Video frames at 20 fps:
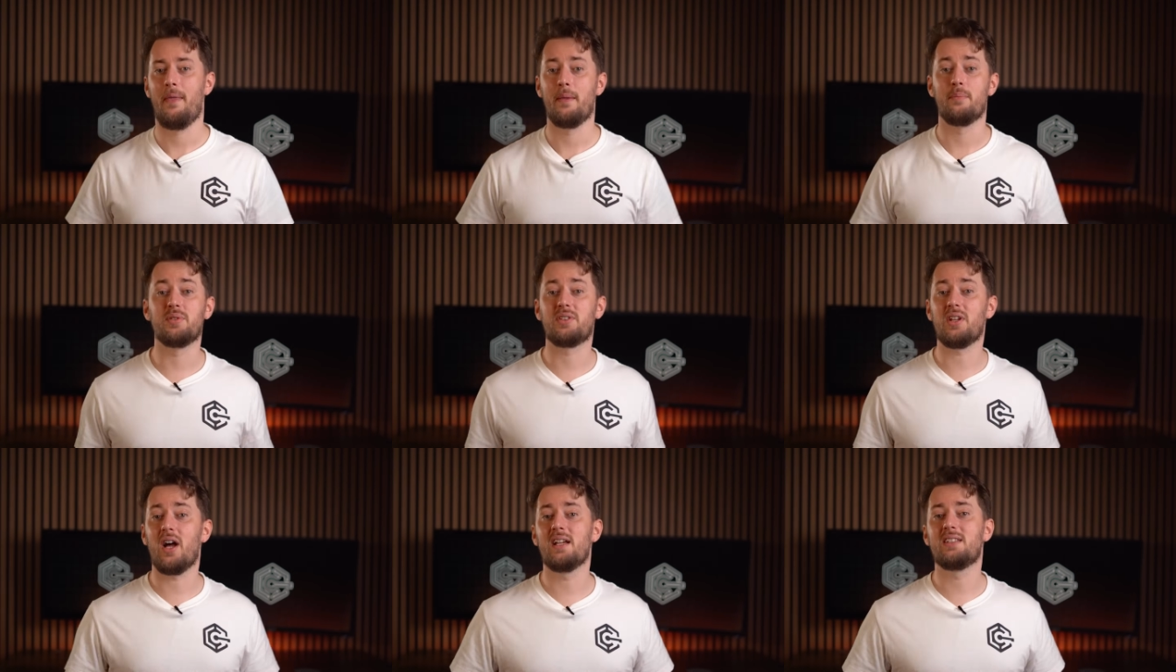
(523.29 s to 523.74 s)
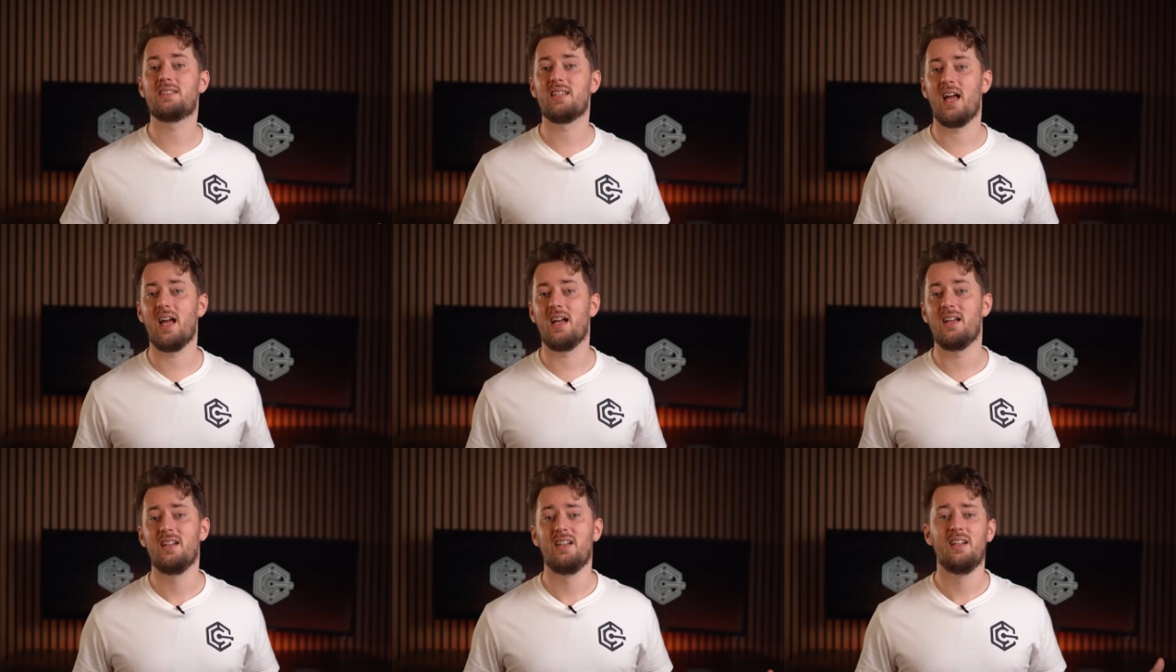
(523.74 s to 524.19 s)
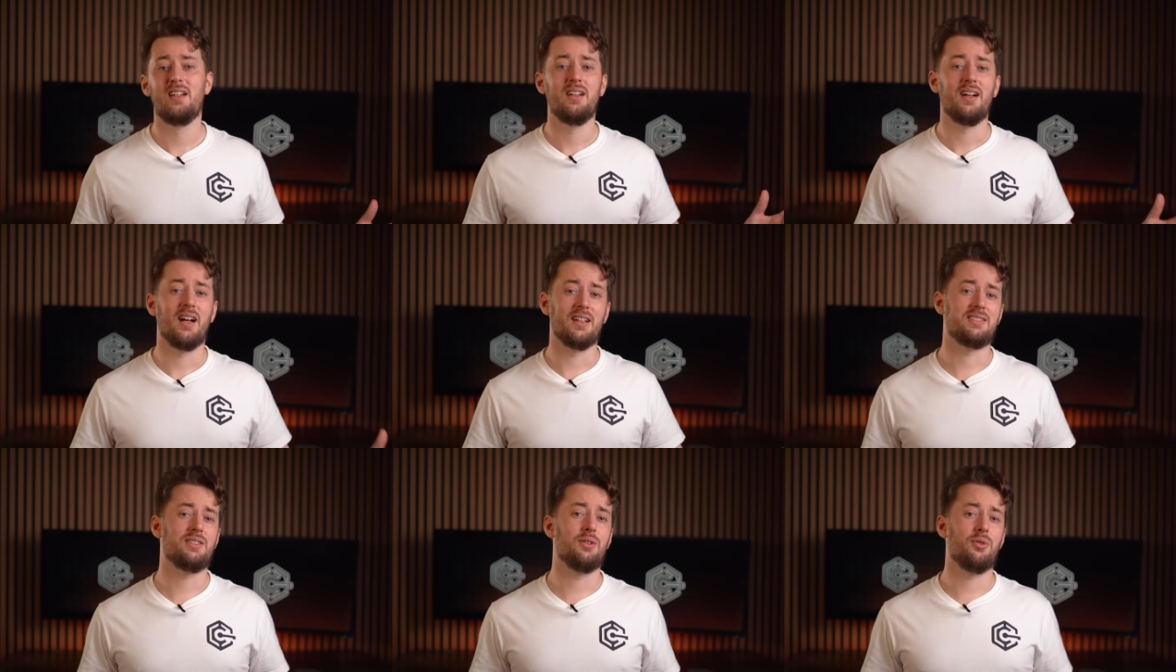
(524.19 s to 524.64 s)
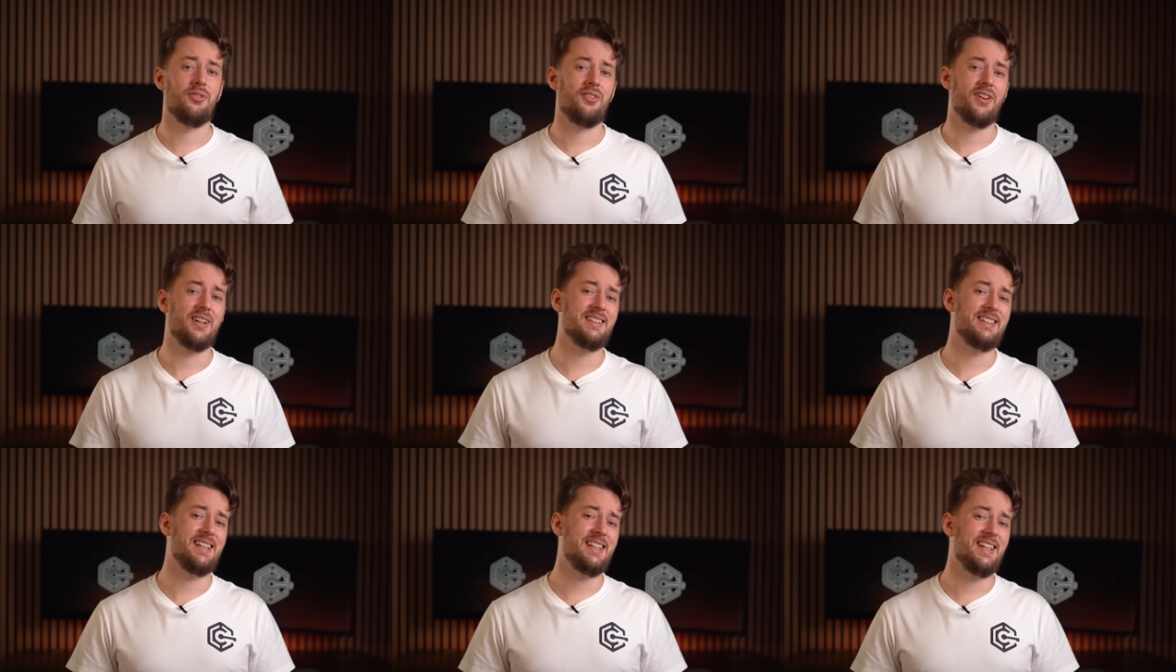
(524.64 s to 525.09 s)
Besides that, I still
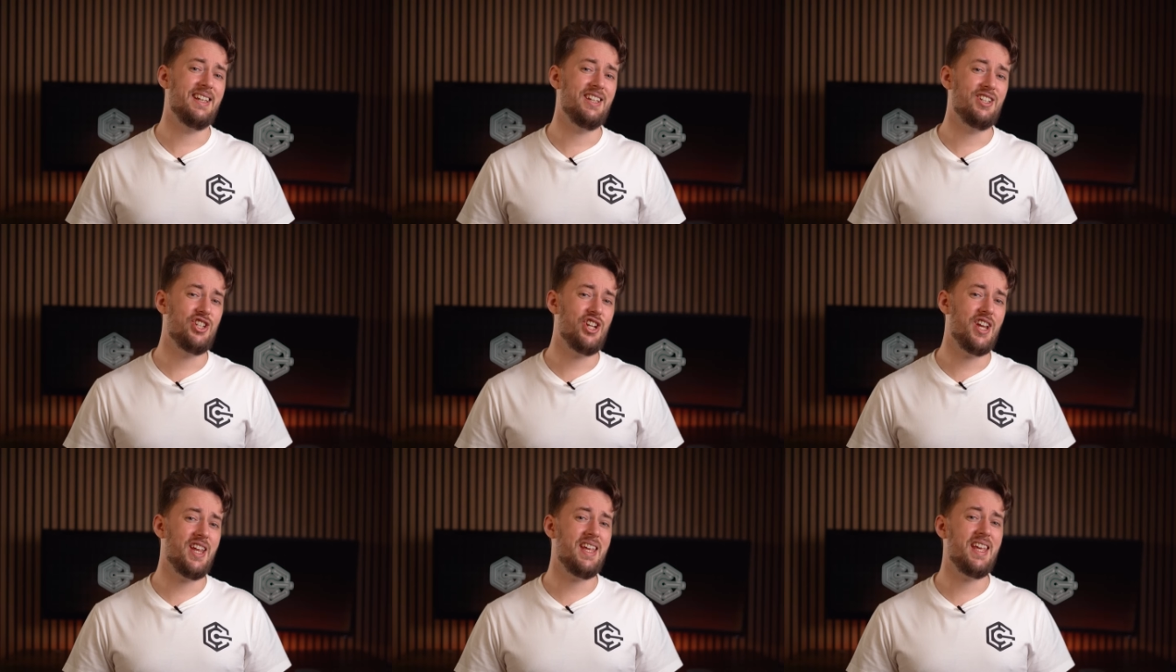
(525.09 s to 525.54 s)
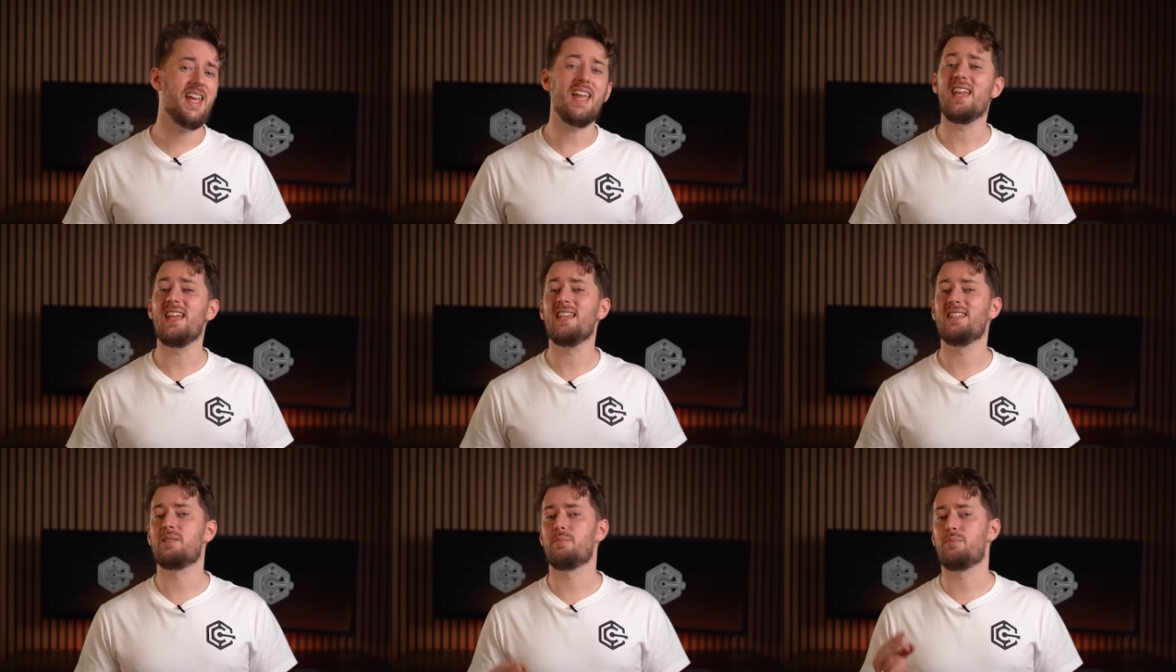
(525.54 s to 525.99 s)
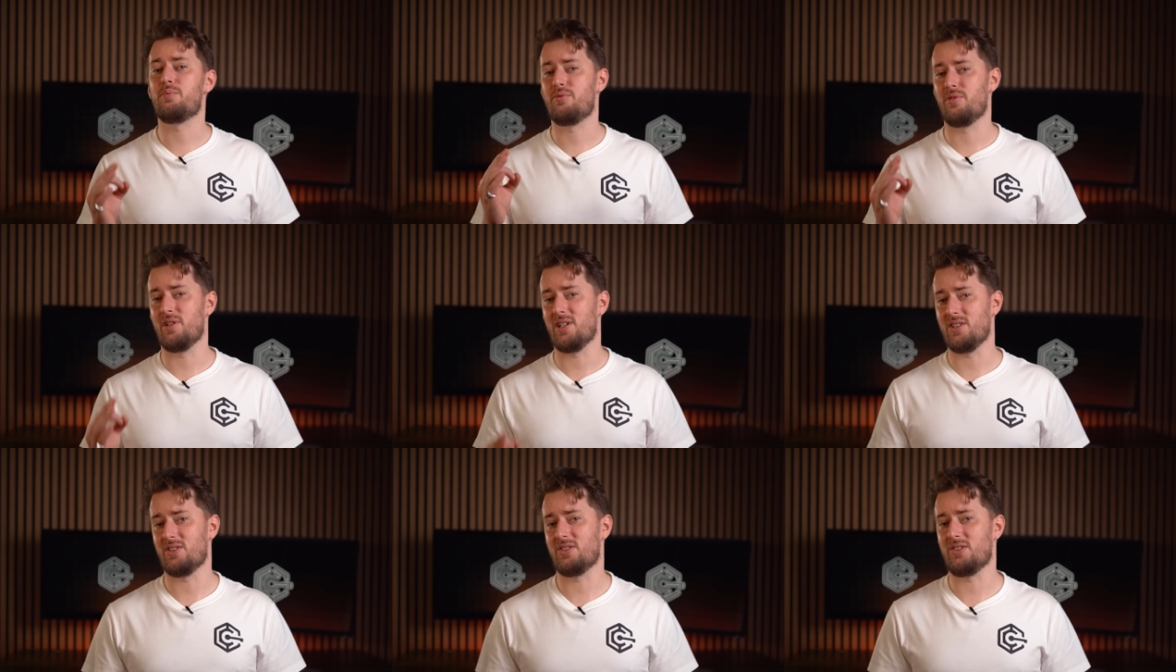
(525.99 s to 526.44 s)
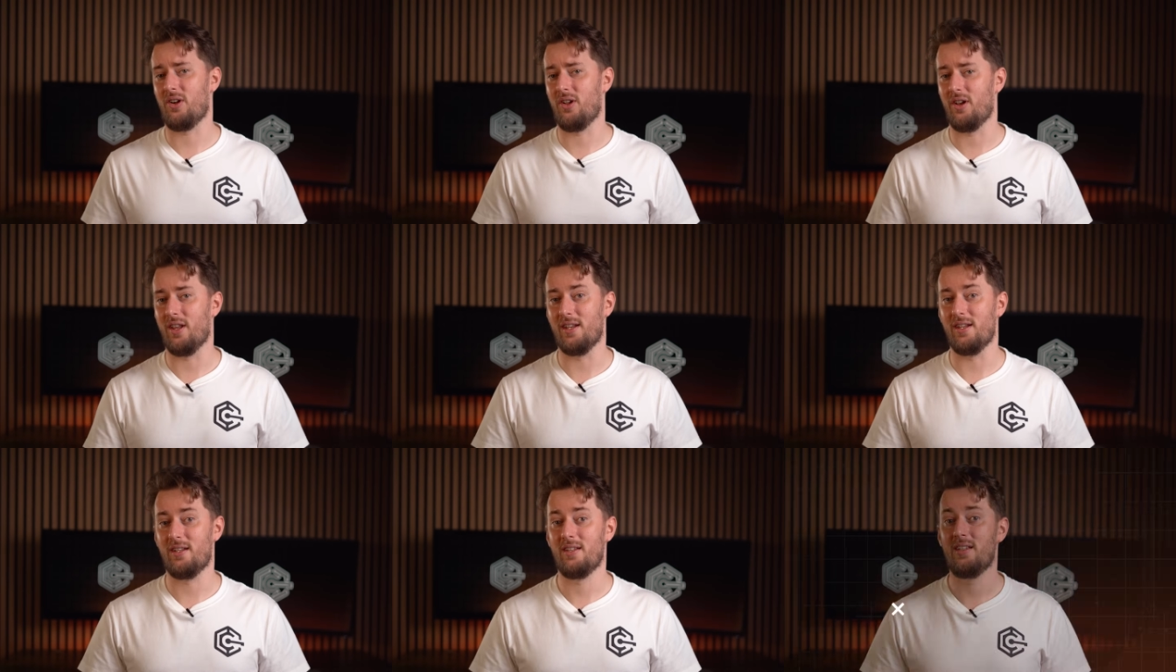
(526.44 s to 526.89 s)
think DDG is pretty
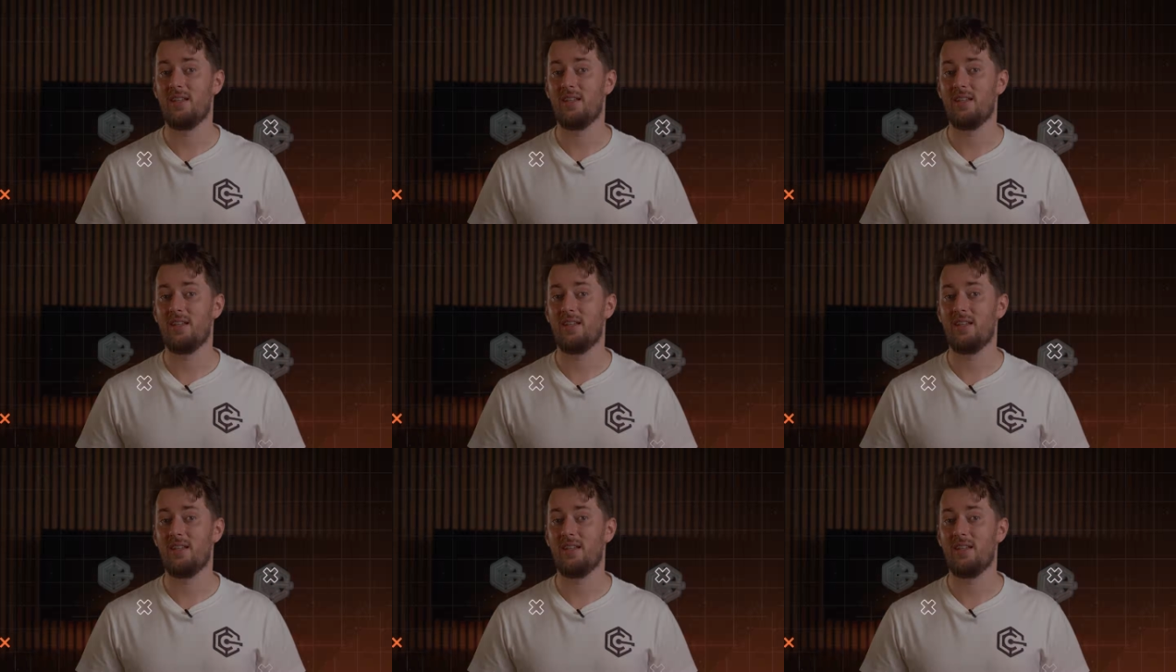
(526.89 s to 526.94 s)
solid.